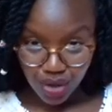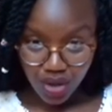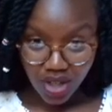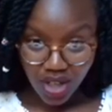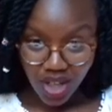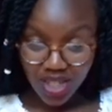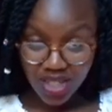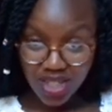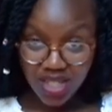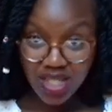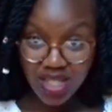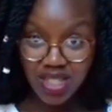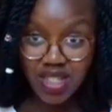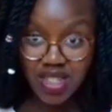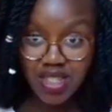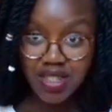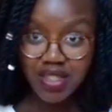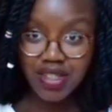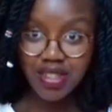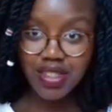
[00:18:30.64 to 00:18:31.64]
on your
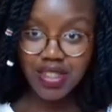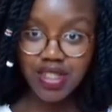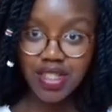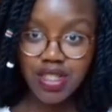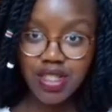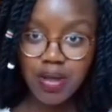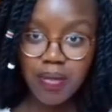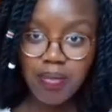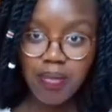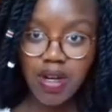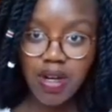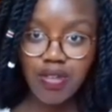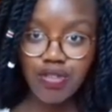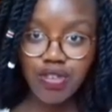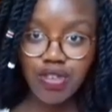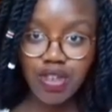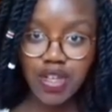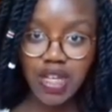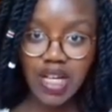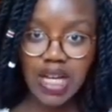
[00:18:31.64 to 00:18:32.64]
shoulders,
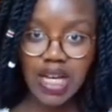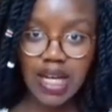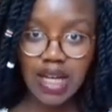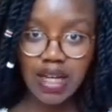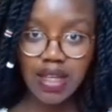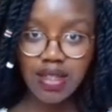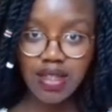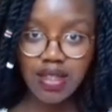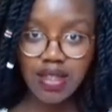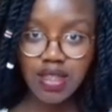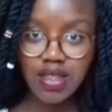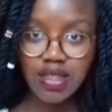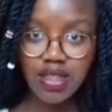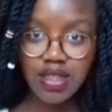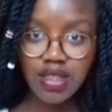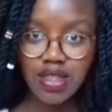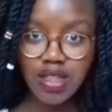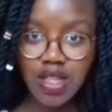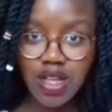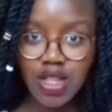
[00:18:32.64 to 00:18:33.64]
just above your
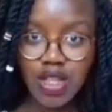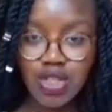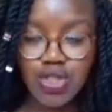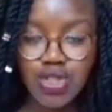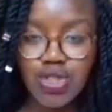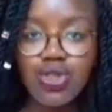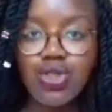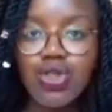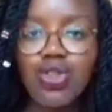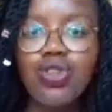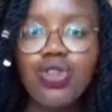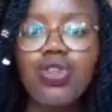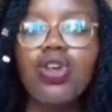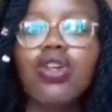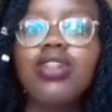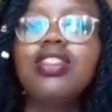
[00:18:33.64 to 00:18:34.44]
neck like this,